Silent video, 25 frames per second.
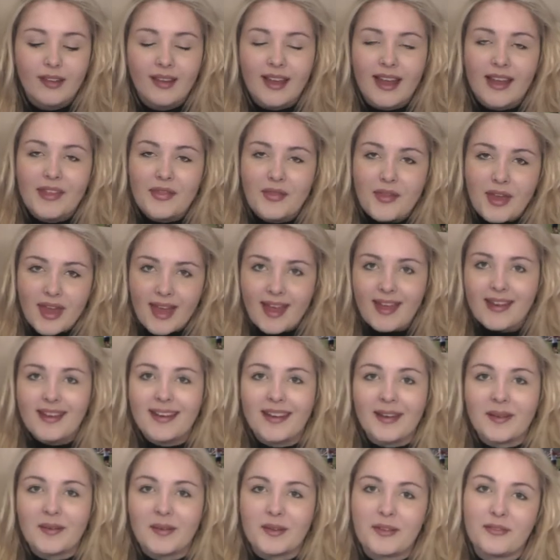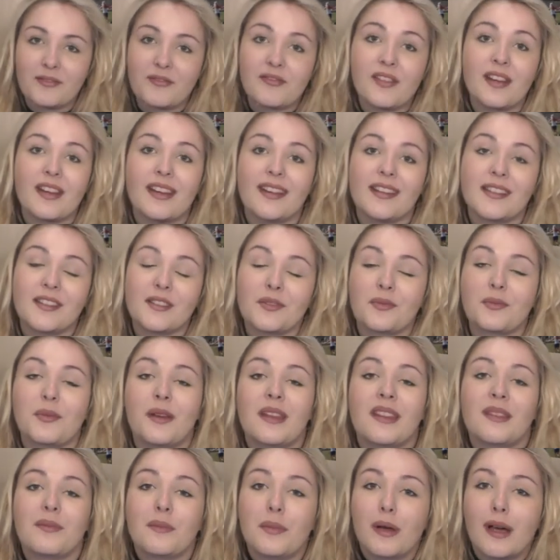And then I'm going to finish
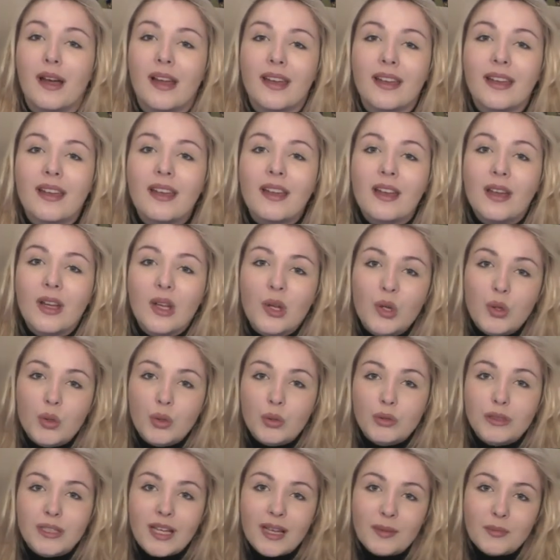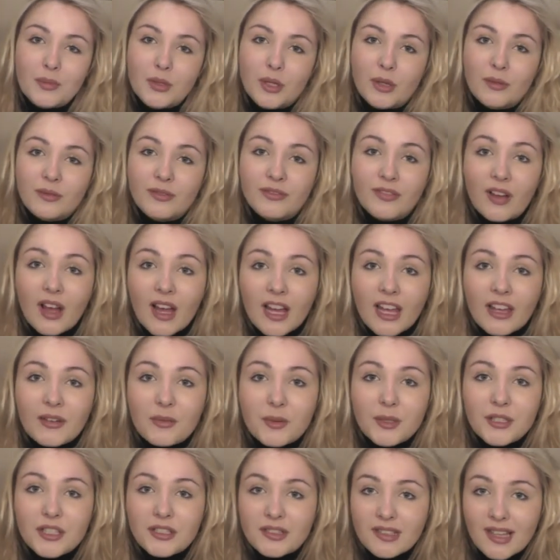with my all-time top 5,
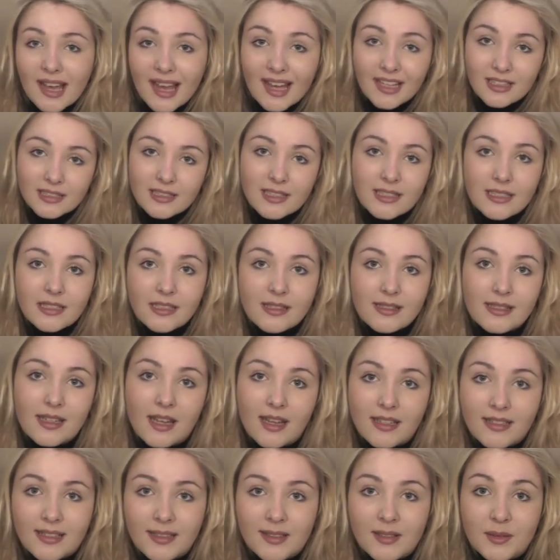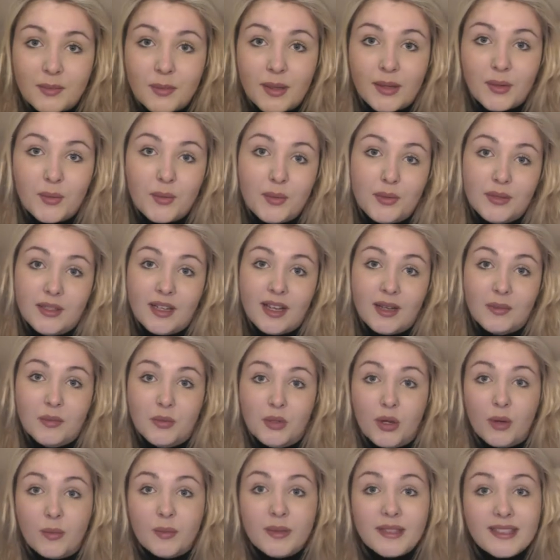which has actually just turned into my all-time
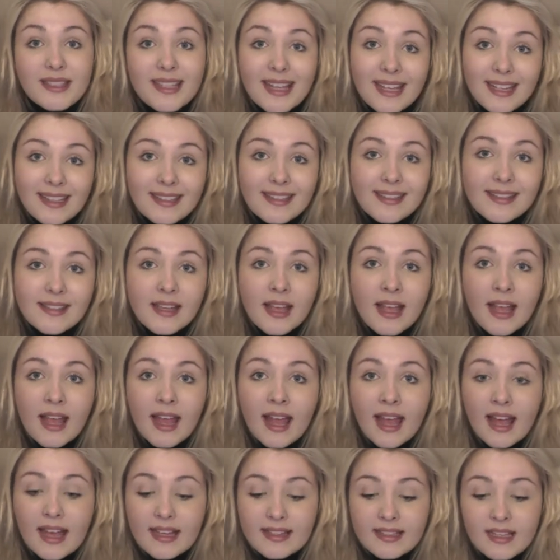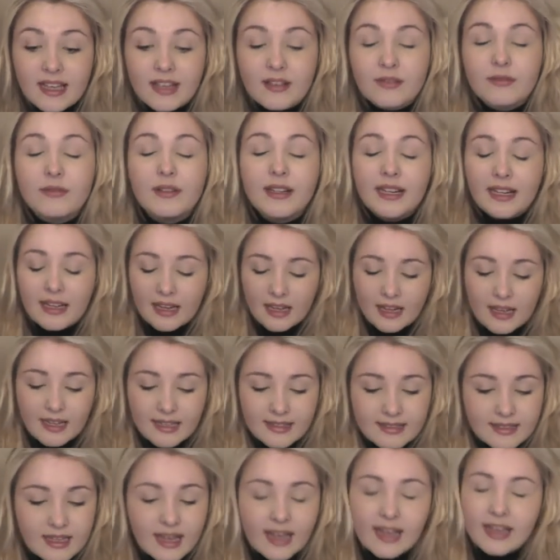top 6. So I've
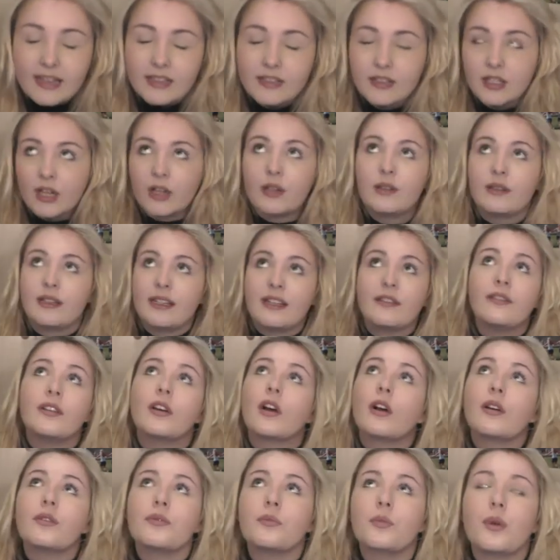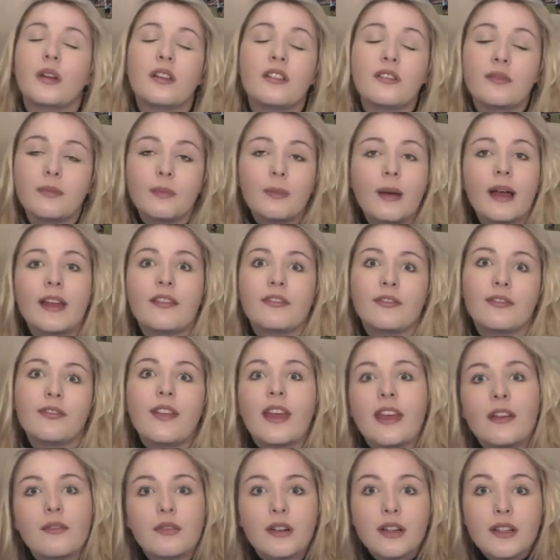realised I had totally forgotten one of my
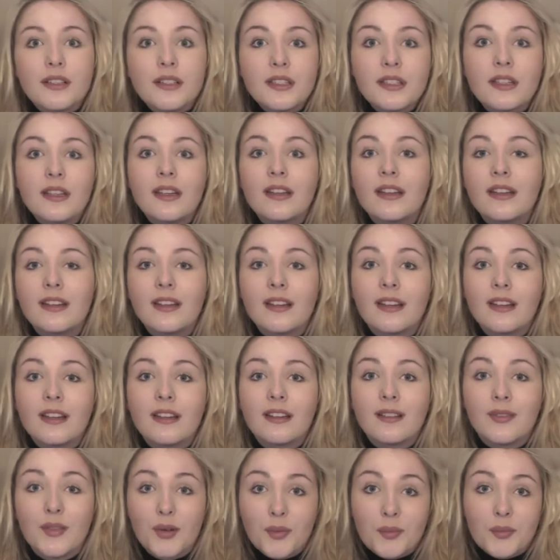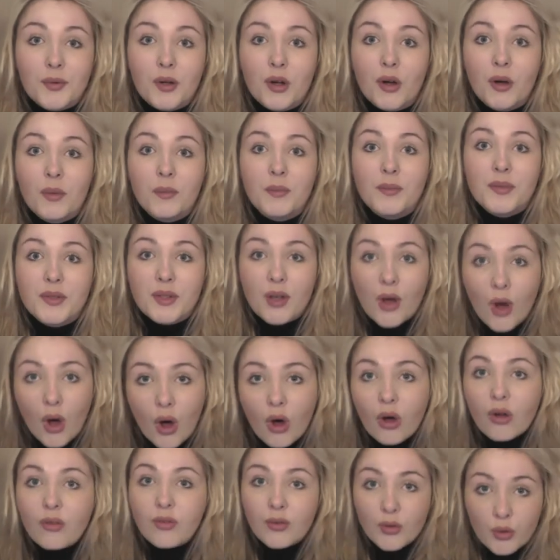favourite rom-coms
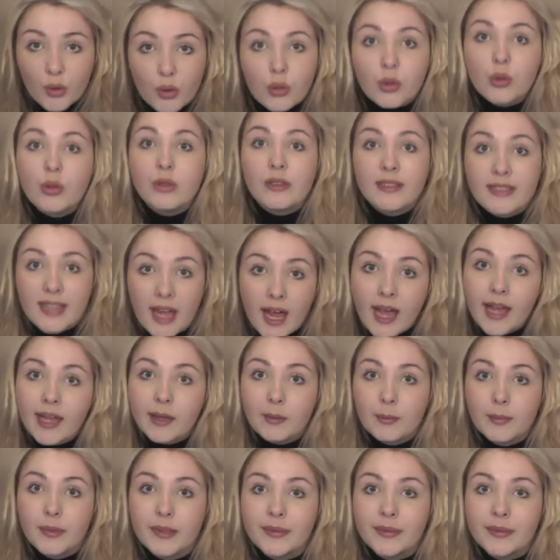of all time.